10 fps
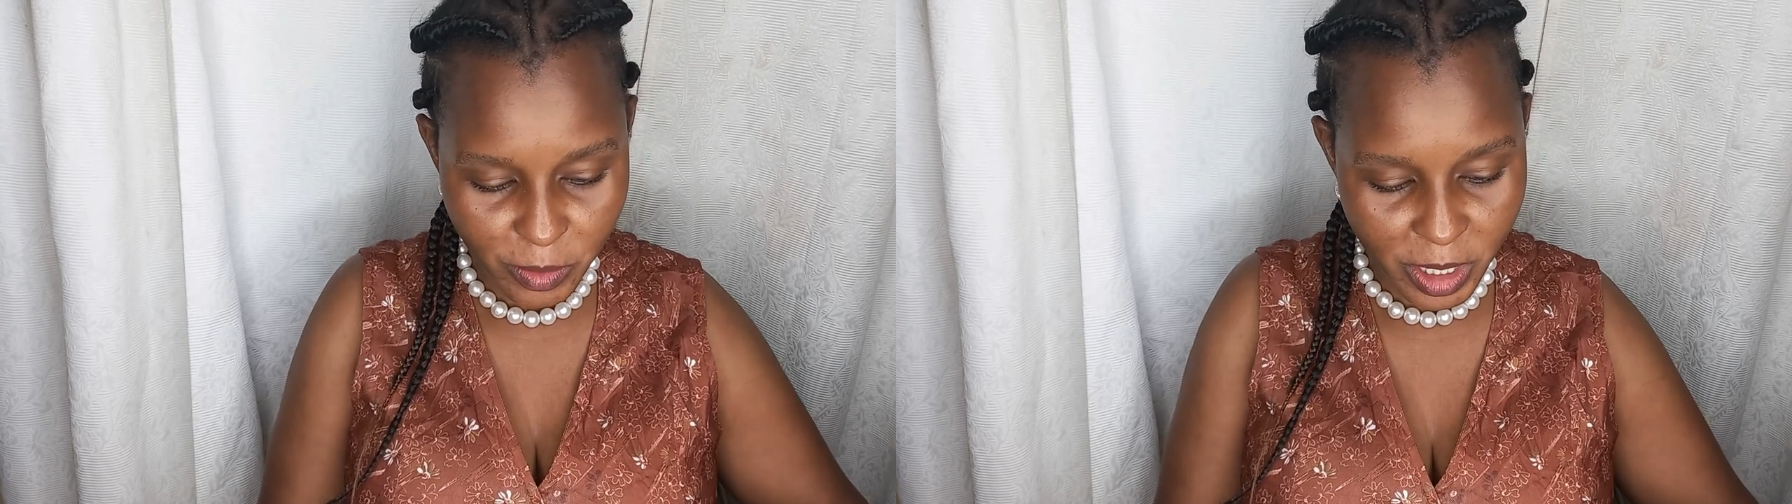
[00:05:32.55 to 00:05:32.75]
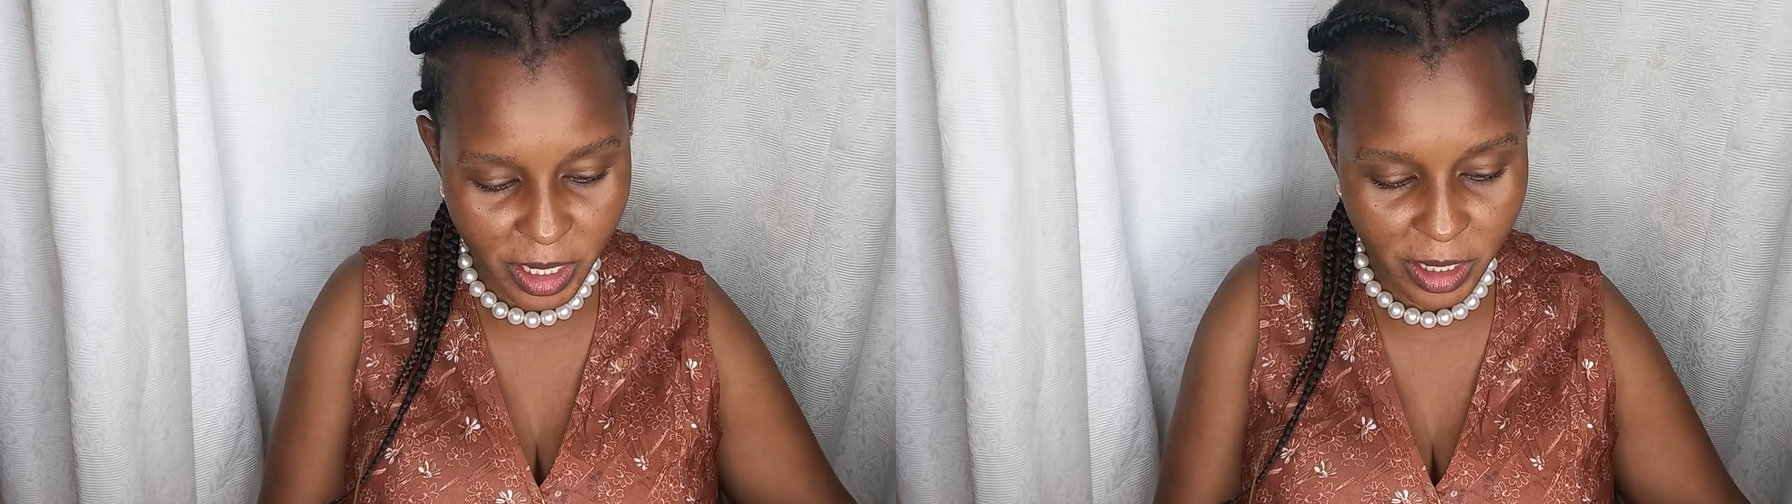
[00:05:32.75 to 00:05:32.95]

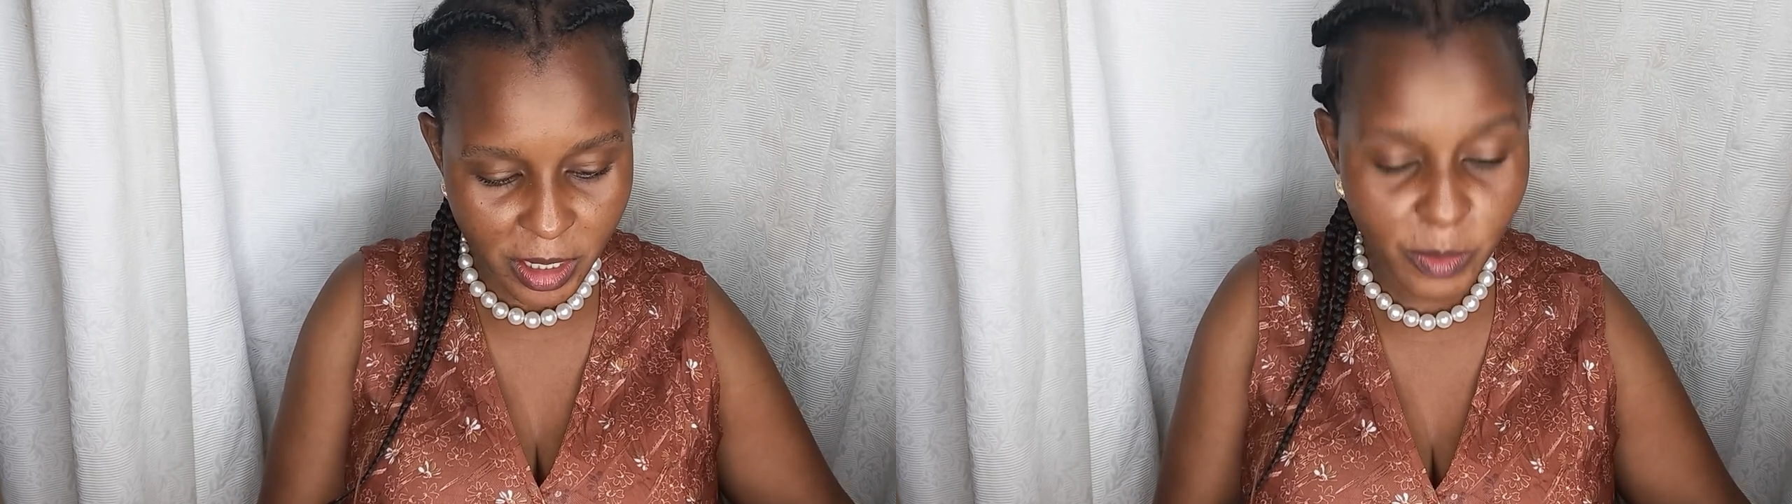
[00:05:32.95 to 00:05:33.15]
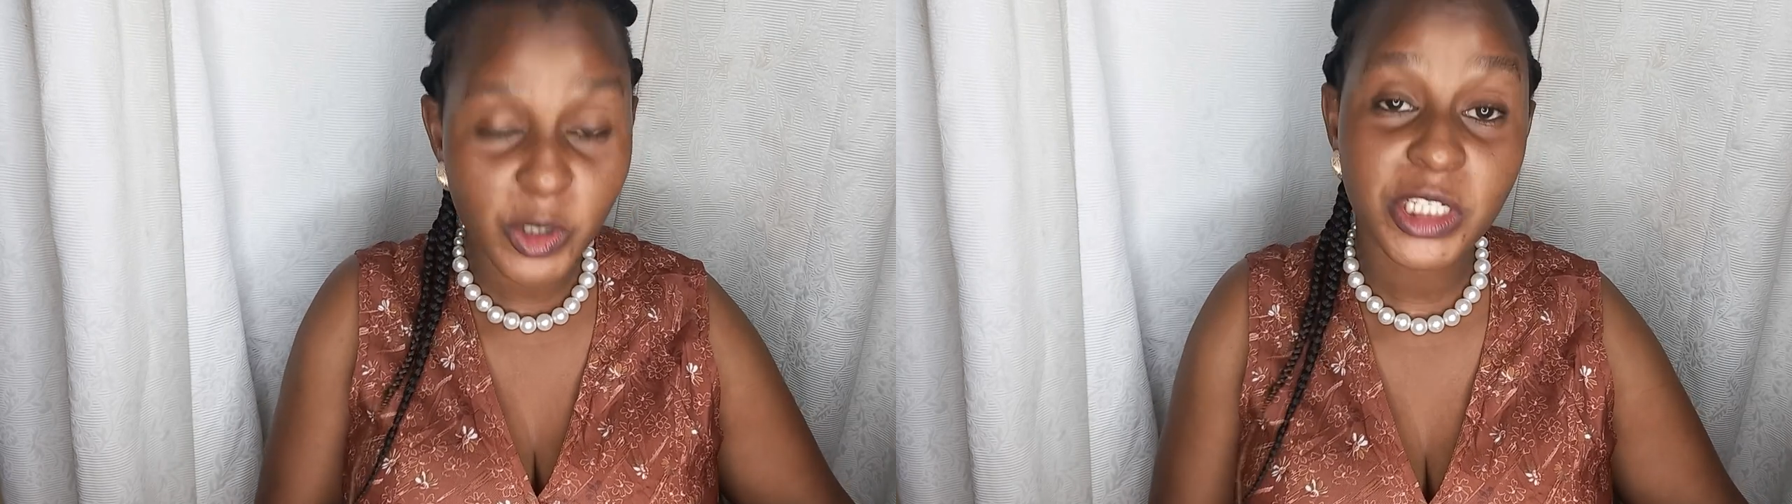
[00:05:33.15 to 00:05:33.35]
by
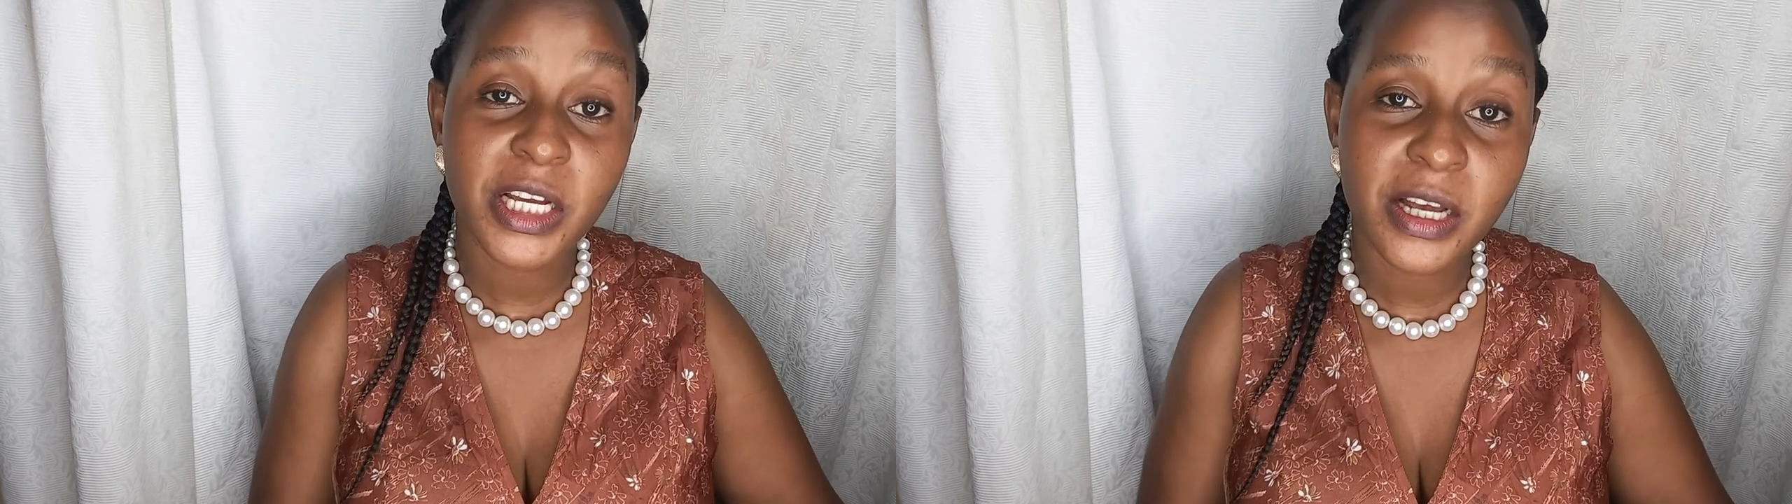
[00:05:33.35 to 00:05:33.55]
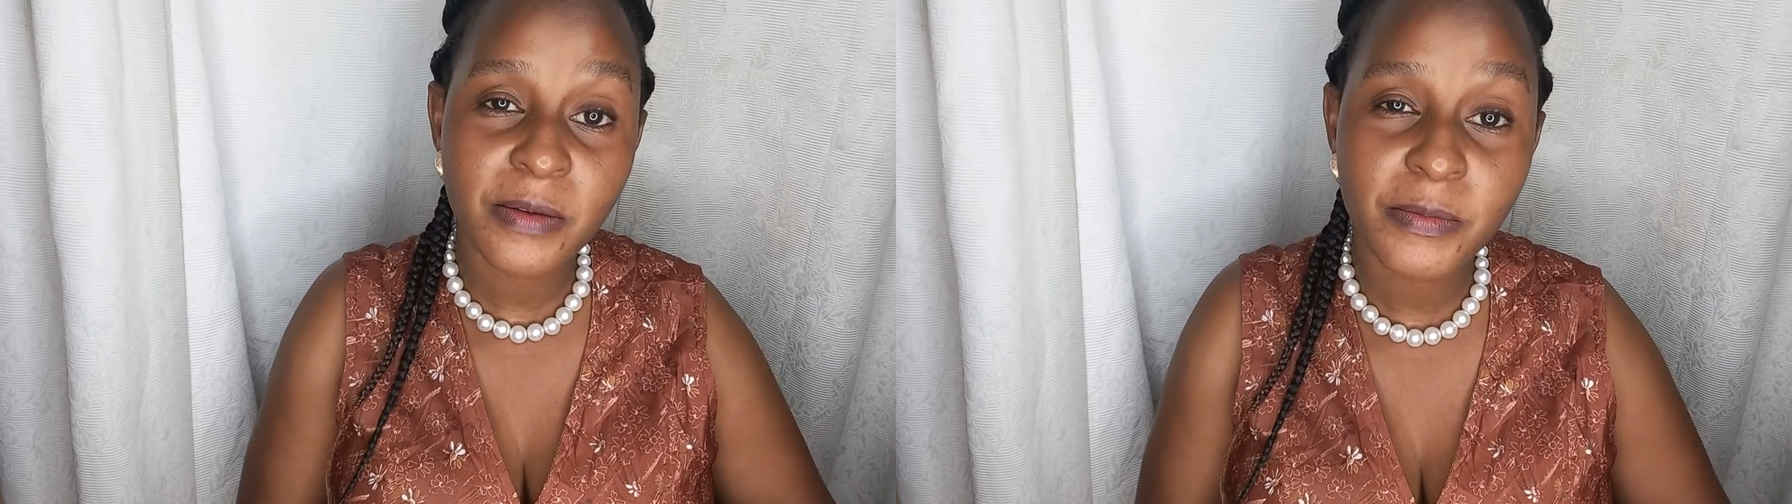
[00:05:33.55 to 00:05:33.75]

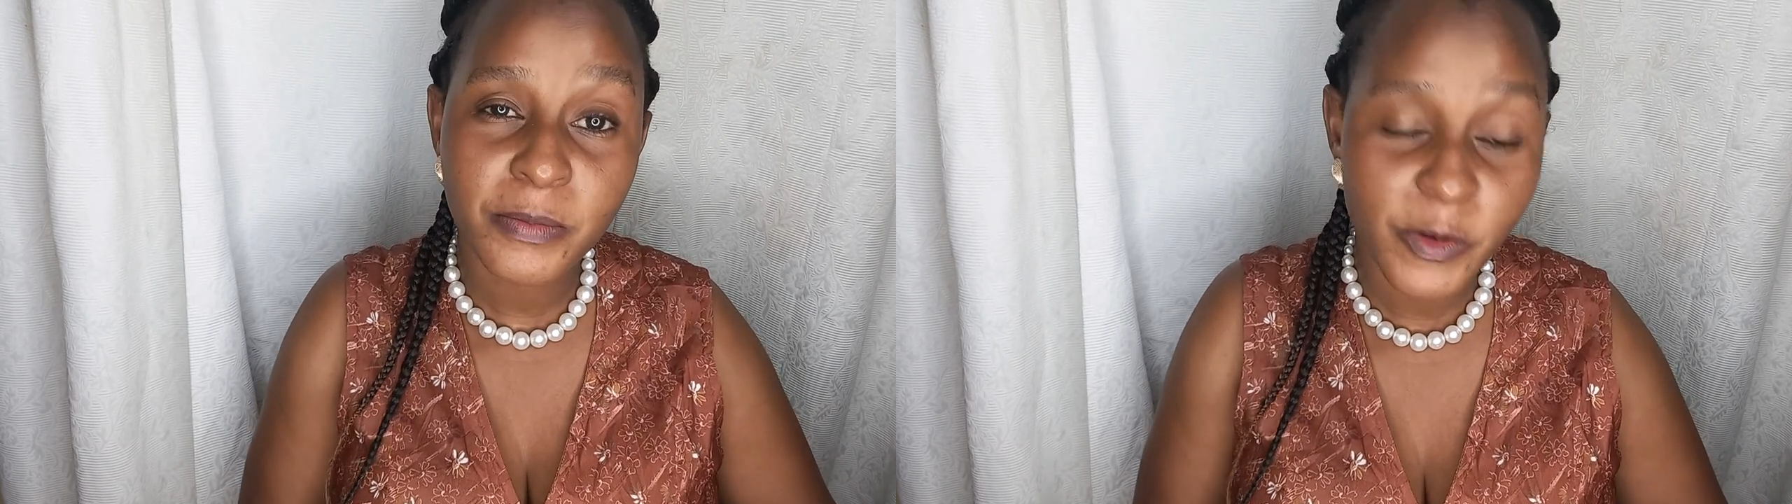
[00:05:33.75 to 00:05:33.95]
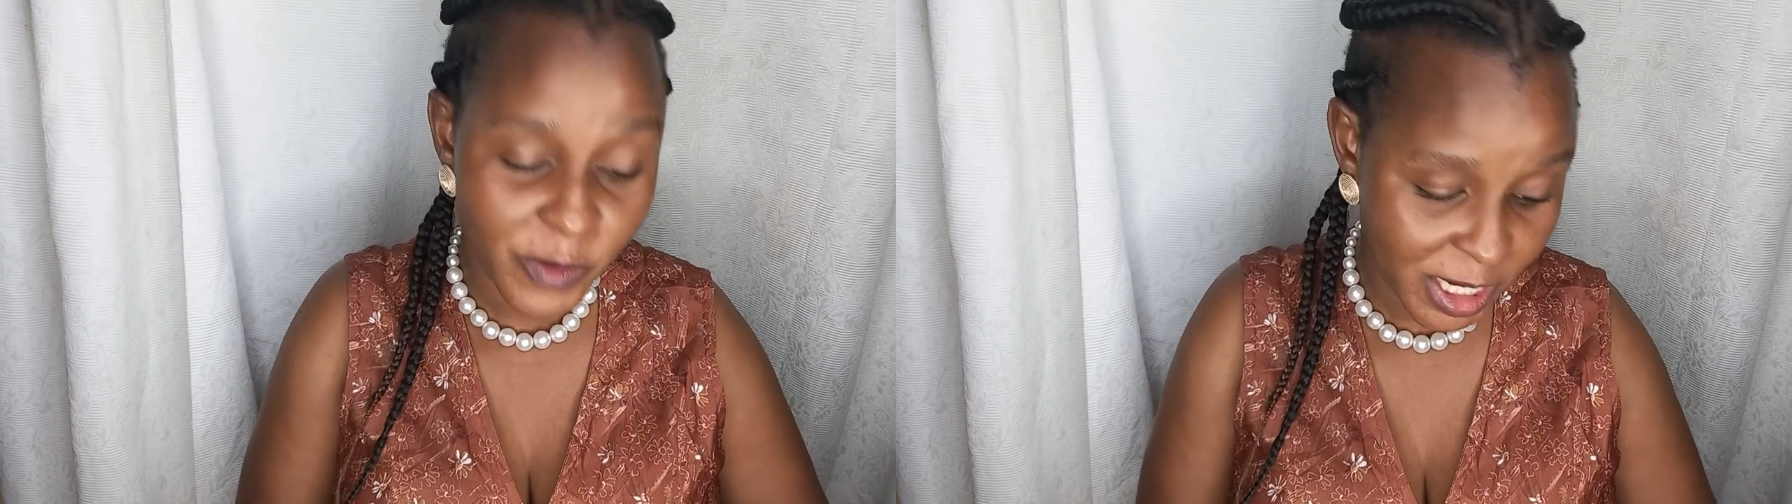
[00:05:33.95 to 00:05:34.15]
Bottega
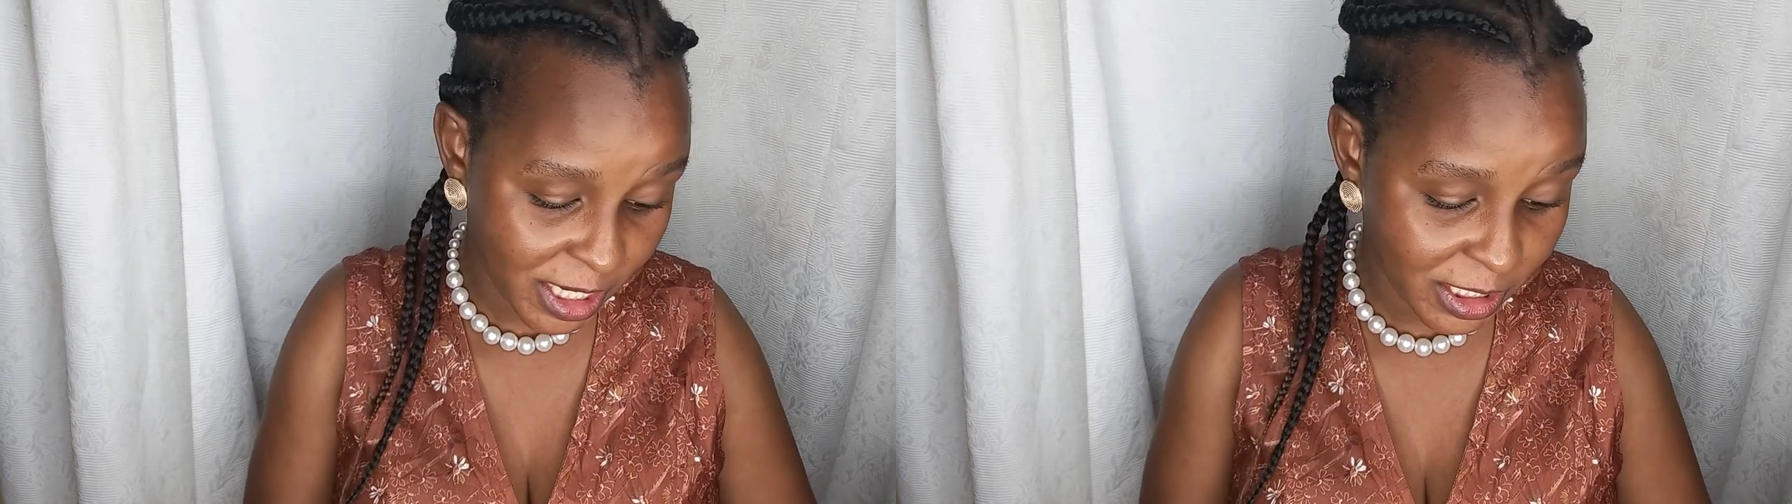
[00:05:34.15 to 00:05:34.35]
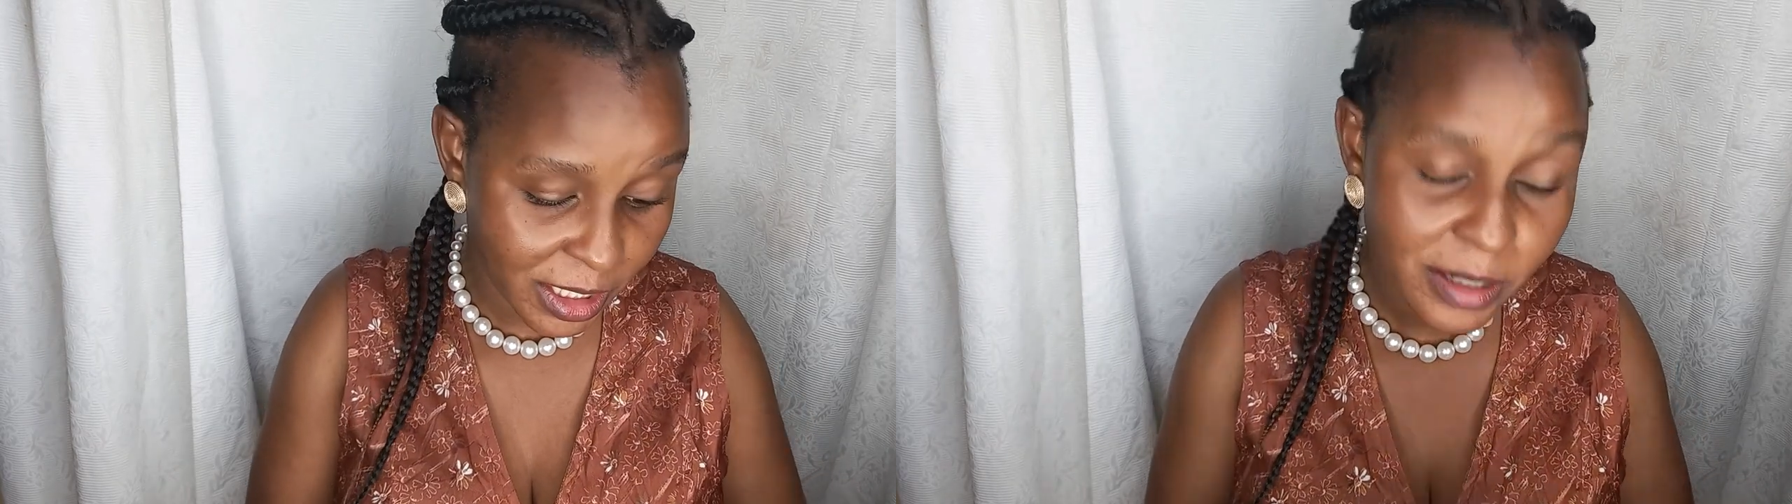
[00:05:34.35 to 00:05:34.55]

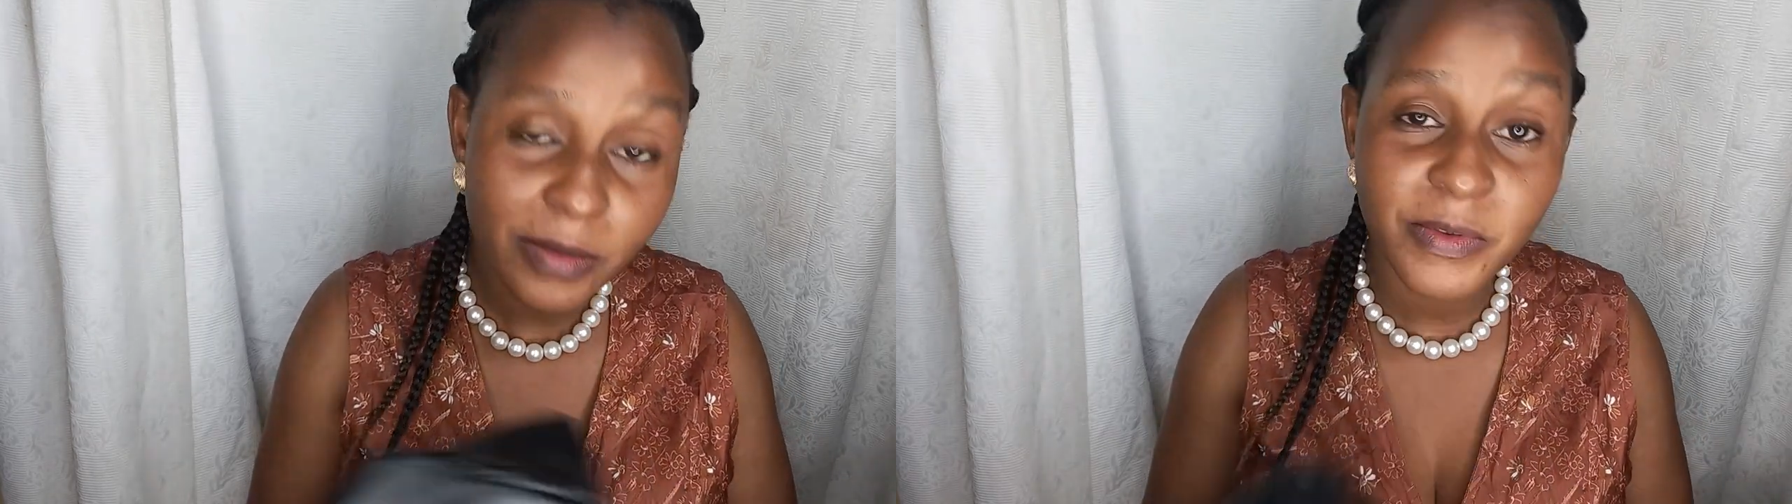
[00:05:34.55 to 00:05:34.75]
Veneta,